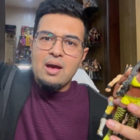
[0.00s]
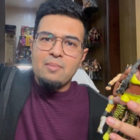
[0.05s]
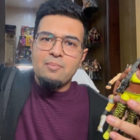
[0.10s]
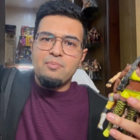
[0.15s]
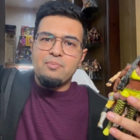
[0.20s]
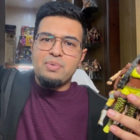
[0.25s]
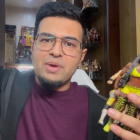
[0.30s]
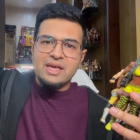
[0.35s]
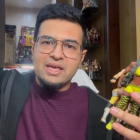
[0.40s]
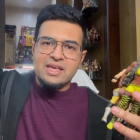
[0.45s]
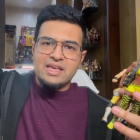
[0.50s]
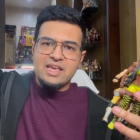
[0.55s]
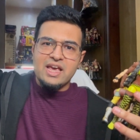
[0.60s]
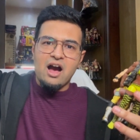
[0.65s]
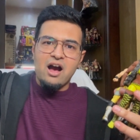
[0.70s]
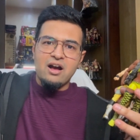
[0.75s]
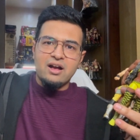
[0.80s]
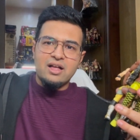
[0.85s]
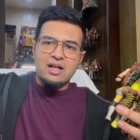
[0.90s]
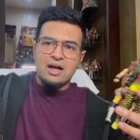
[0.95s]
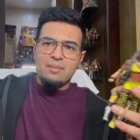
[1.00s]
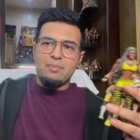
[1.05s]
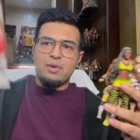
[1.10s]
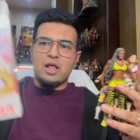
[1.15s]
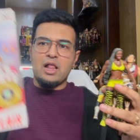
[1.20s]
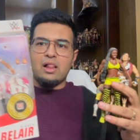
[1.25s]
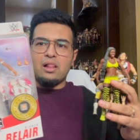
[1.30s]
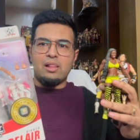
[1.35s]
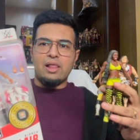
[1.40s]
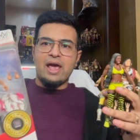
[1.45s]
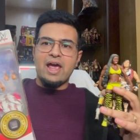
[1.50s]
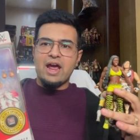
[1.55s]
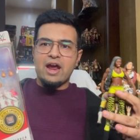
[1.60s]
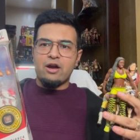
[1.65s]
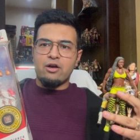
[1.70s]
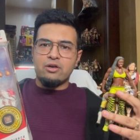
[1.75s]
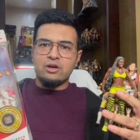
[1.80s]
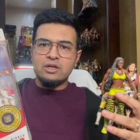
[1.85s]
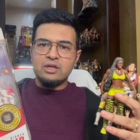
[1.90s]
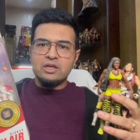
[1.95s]
Bianca
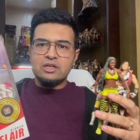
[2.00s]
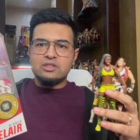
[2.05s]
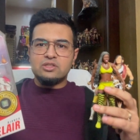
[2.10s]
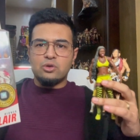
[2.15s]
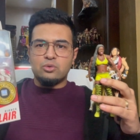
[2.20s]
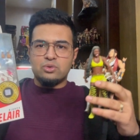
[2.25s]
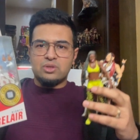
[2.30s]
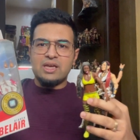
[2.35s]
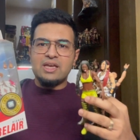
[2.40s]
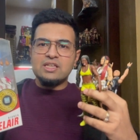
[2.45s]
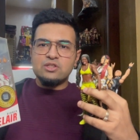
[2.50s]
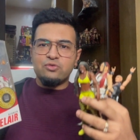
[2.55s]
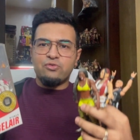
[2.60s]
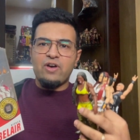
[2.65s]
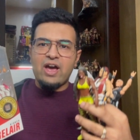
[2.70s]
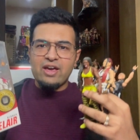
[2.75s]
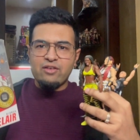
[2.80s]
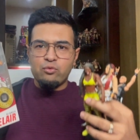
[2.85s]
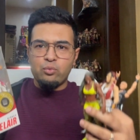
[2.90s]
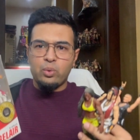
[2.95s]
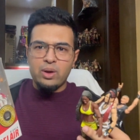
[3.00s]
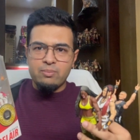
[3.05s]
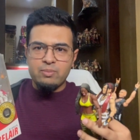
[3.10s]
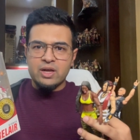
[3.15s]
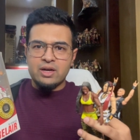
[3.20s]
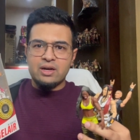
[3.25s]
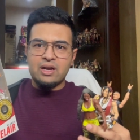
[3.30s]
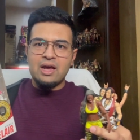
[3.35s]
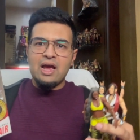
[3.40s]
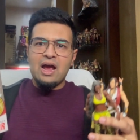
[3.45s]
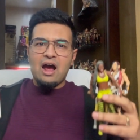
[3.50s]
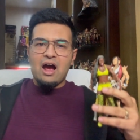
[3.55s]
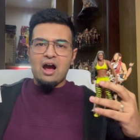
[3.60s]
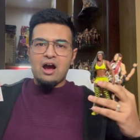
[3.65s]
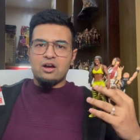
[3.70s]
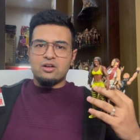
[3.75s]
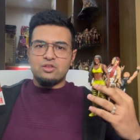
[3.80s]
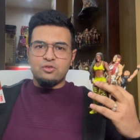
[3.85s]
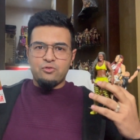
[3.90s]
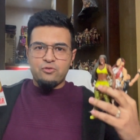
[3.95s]
Belair. So these 5 women
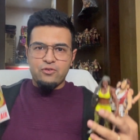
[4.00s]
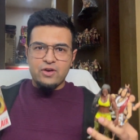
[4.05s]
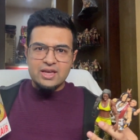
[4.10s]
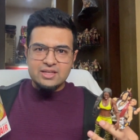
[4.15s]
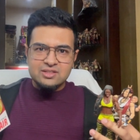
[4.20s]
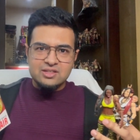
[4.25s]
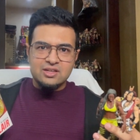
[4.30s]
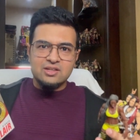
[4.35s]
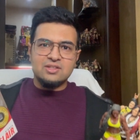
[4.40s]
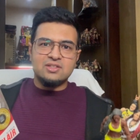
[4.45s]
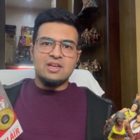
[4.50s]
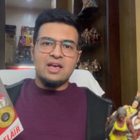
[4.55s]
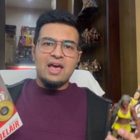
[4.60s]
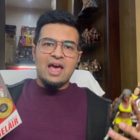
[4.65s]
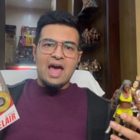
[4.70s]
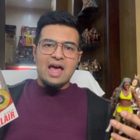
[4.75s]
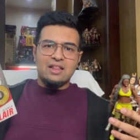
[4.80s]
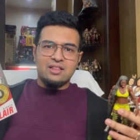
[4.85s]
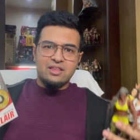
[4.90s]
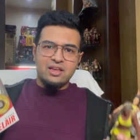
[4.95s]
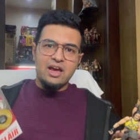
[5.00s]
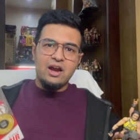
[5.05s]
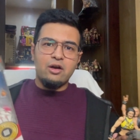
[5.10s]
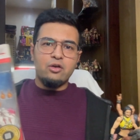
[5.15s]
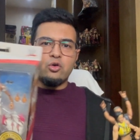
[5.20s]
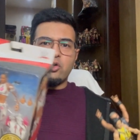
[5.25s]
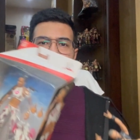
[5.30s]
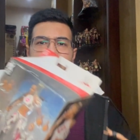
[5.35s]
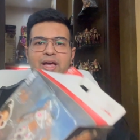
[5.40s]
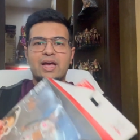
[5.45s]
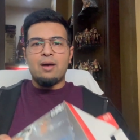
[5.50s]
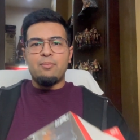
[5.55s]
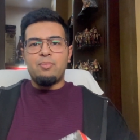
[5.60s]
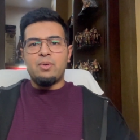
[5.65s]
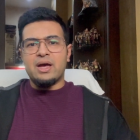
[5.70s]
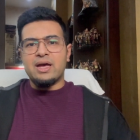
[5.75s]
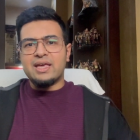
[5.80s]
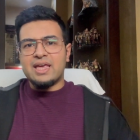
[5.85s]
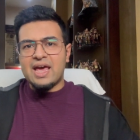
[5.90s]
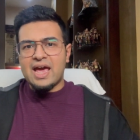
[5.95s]
are the faces, and they are going
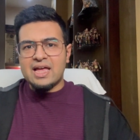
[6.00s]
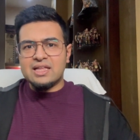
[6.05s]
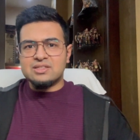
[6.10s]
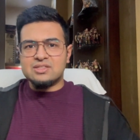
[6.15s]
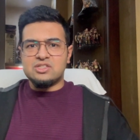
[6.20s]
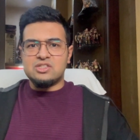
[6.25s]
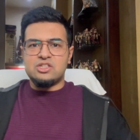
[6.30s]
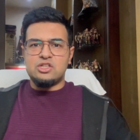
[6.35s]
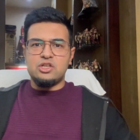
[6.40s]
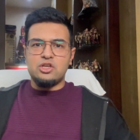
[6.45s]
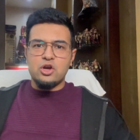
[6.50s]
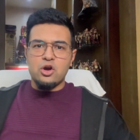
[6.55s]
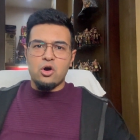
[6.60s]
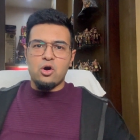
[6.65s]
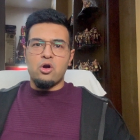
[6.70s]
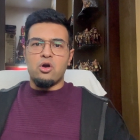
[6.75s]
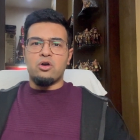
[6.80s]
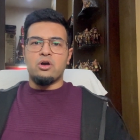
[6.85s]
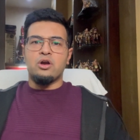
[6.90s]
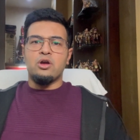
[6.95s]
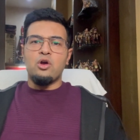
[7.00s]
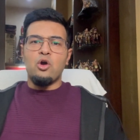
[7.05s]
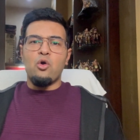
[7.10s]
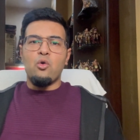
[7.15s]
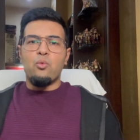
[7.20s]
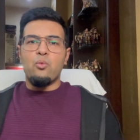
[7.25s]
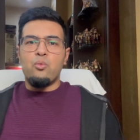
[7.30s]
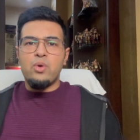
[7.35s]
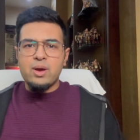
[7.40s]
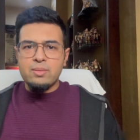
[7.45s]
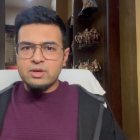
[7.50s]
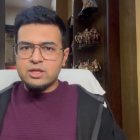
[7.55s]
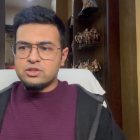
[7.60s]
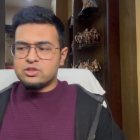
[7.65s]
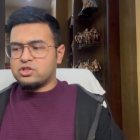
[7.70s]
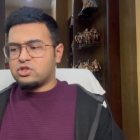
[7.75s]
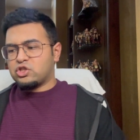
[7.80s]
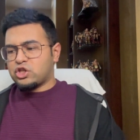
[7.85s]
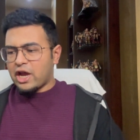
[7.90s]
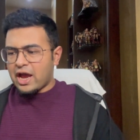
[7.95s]
up against your
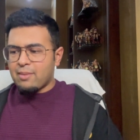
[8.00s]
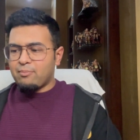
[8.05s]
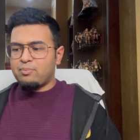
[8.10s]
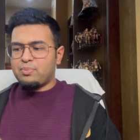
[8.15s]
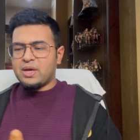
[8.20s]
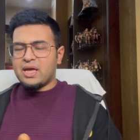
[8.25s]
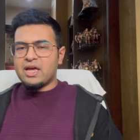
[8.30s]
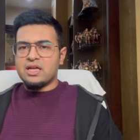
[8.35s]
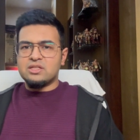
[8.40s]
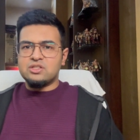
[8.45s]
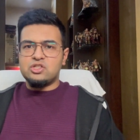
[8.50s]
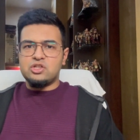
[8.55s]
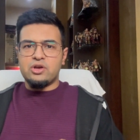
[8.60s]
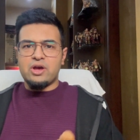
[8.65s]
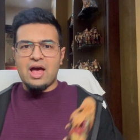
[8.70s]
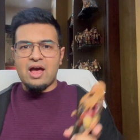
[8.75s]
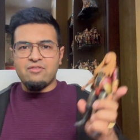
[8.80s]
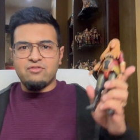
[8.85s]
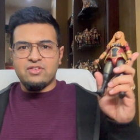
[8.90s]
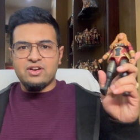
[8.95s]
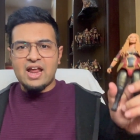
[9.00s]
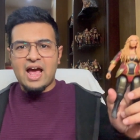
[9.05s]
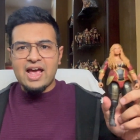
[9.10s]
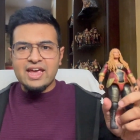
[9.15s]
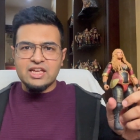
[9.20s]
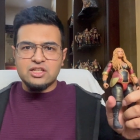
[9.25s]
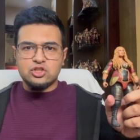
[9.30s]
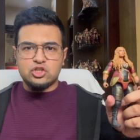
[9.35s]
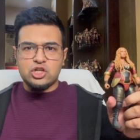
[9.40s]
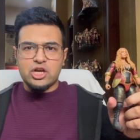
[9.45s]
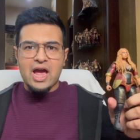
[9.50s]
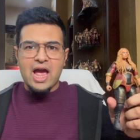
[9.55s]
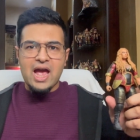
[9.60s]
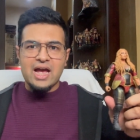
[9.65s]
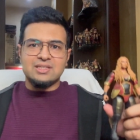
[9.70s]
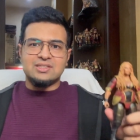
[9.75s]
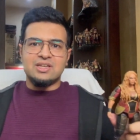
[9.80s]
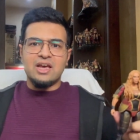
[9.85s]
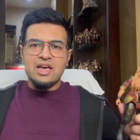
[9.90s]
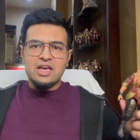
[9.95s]
women's champions. You have Nia
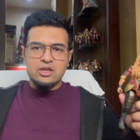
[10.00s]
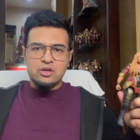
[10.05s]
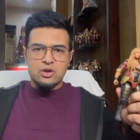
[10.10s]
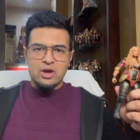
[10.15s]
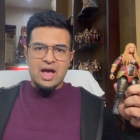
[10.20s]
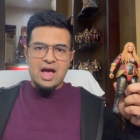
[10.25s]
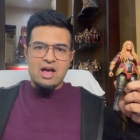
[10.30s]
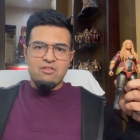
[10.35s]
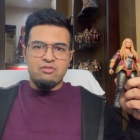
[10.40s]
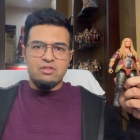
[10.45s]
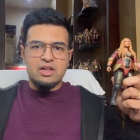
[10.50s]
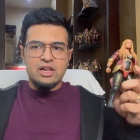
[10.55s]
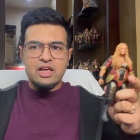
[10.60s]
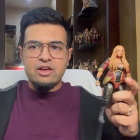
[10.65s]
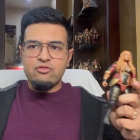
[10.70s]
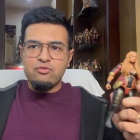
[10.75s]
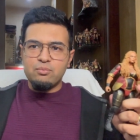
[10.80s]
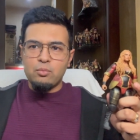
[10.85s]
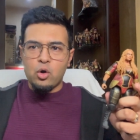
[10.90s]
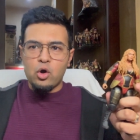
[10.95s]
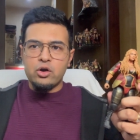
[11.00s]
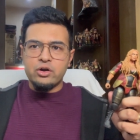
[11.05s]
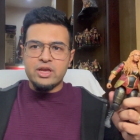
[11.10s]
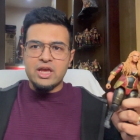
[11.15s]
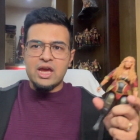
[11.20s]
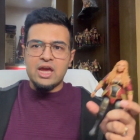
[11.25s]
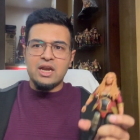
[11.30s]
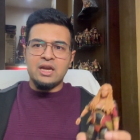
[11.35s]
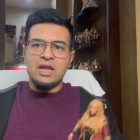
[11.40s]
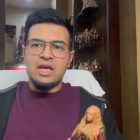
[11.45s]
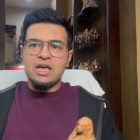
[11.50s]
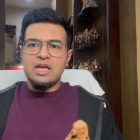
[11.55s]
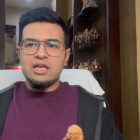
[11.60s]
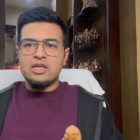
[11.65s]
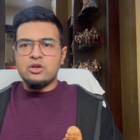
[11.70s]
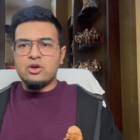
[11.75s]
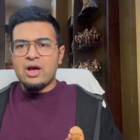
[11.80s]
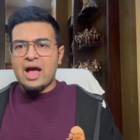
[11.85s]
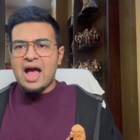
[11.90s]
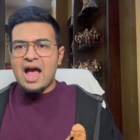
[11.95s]
Jax, you have Liv Morgan,
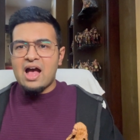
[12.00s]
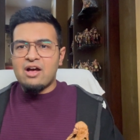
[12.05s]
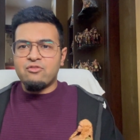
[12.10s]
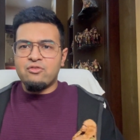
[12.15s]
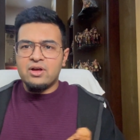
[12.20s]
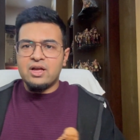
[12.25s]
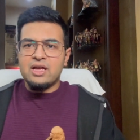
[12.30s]
you have